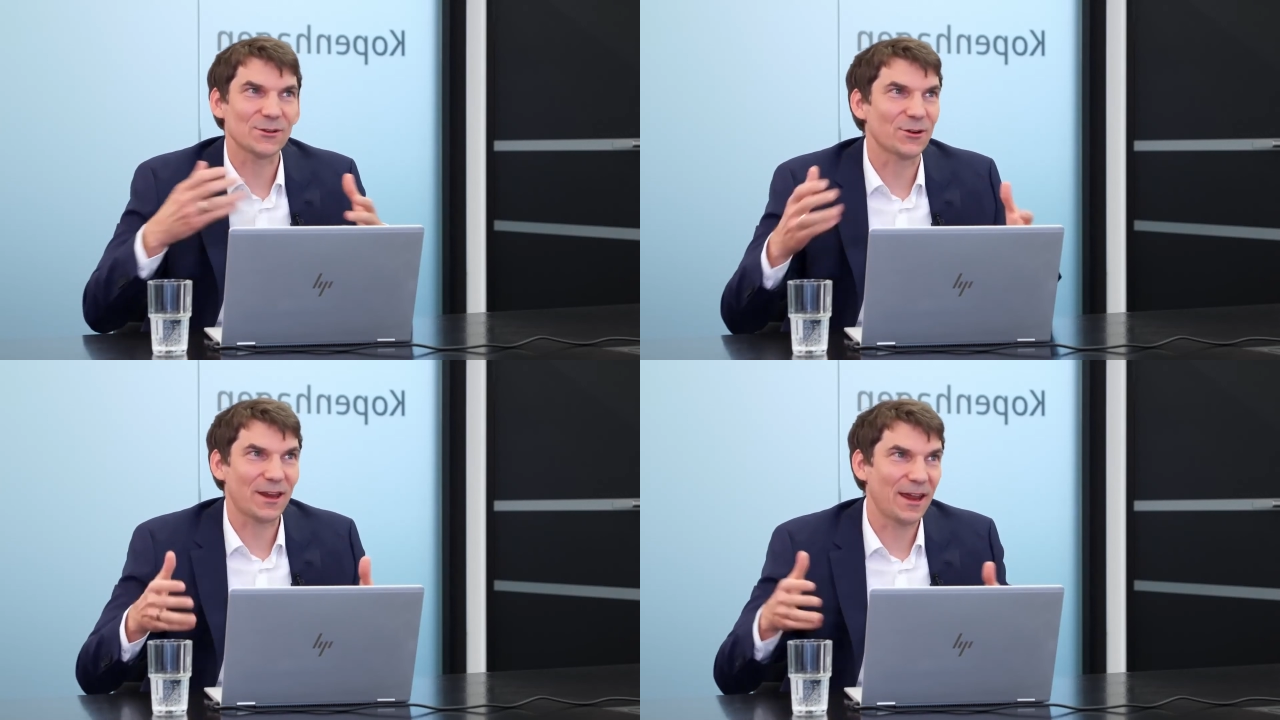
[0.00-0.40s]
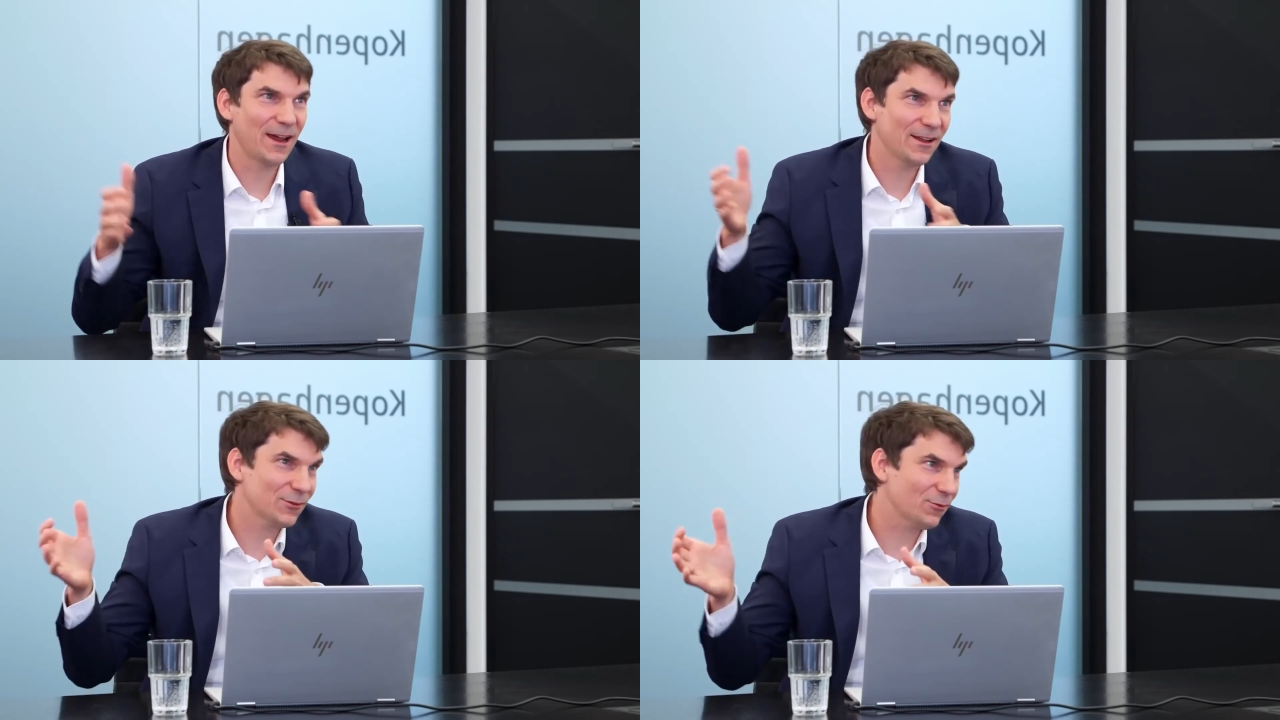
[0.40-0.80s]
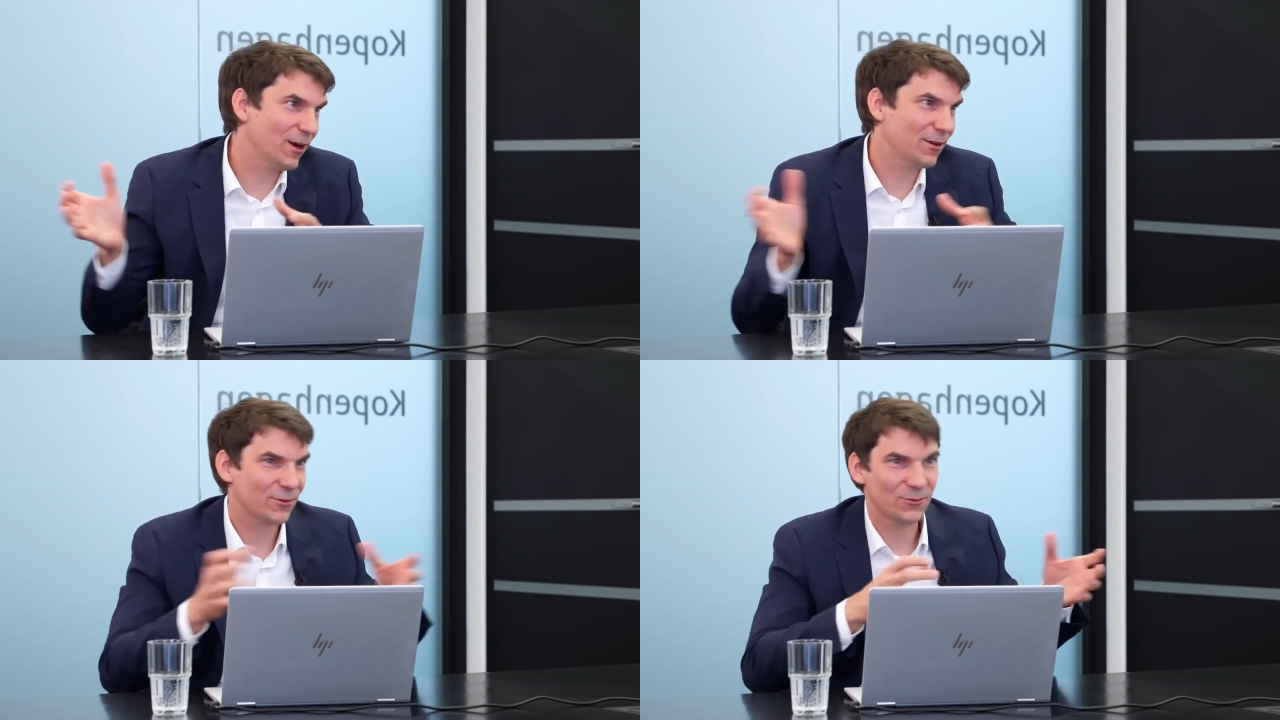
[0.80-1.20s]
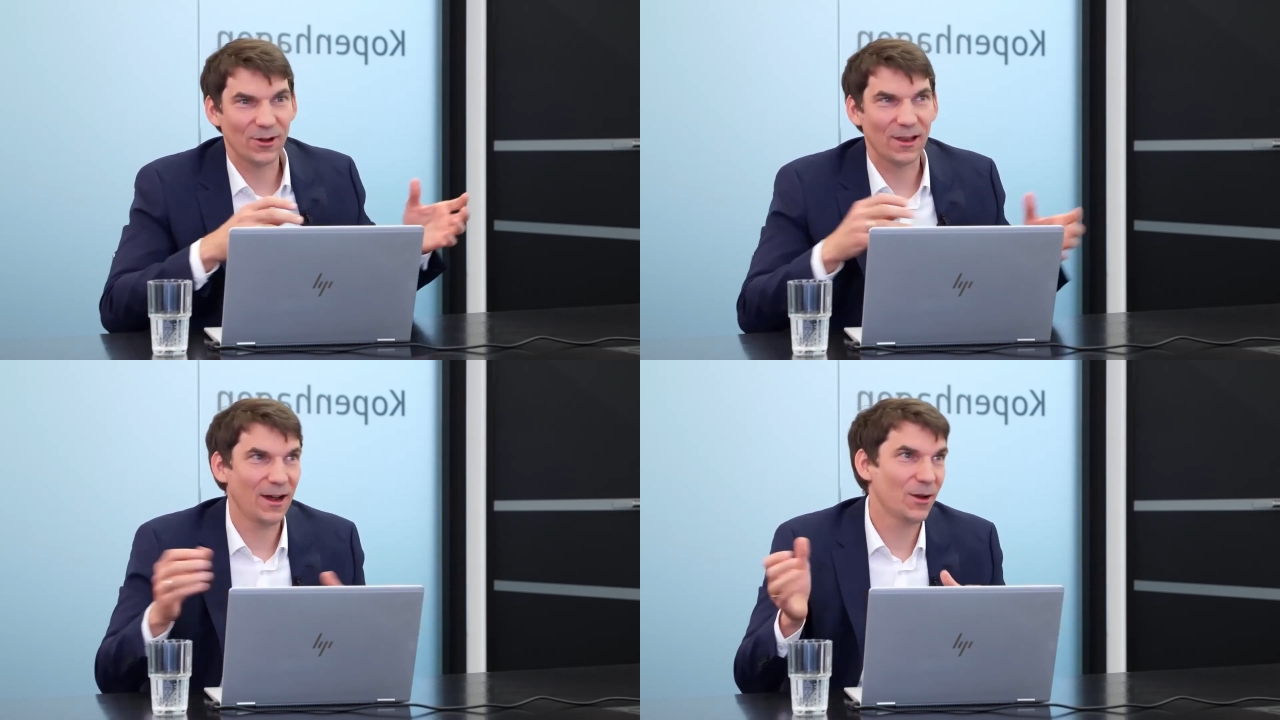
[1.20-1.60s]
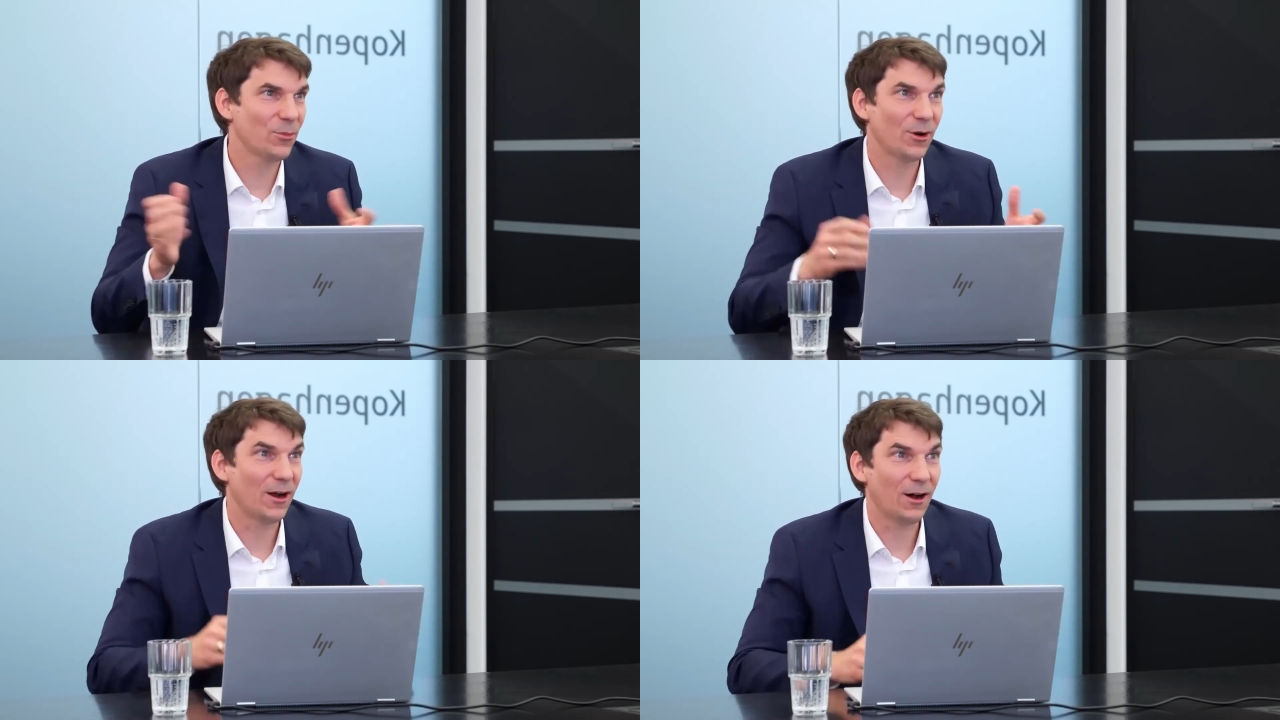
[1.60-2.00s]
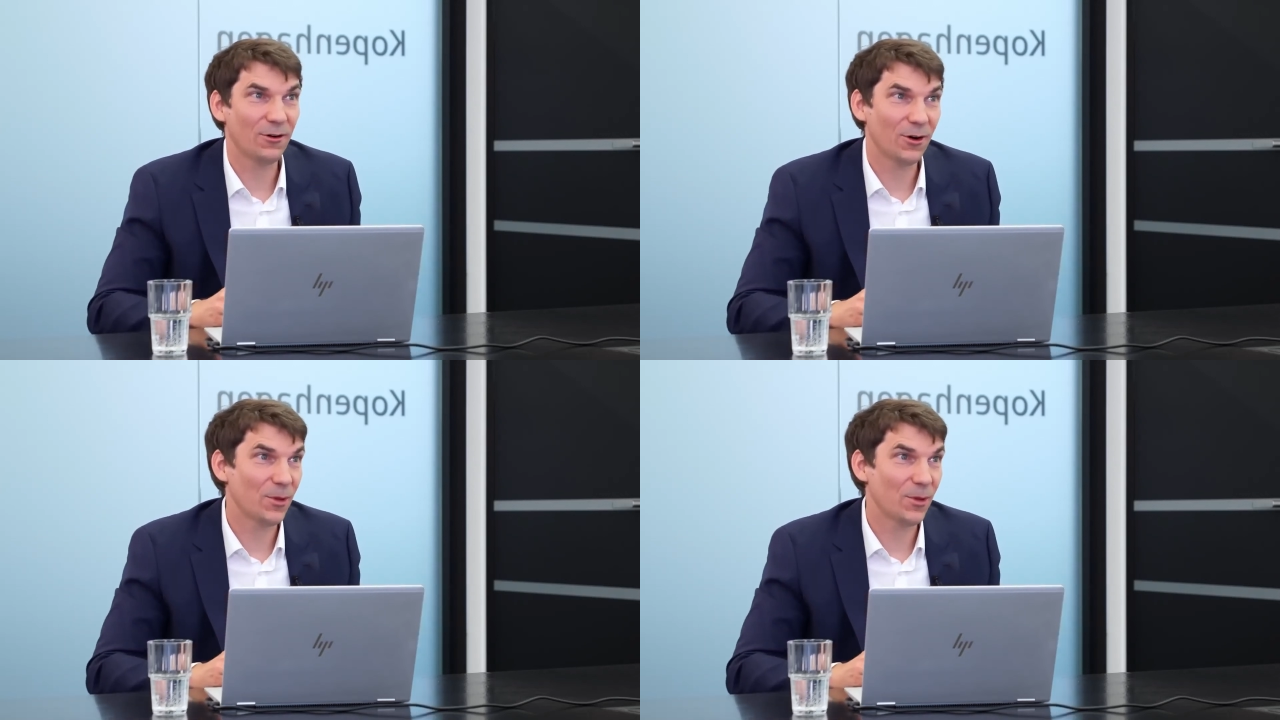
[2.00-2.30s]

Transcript: or cans running through a line per hour,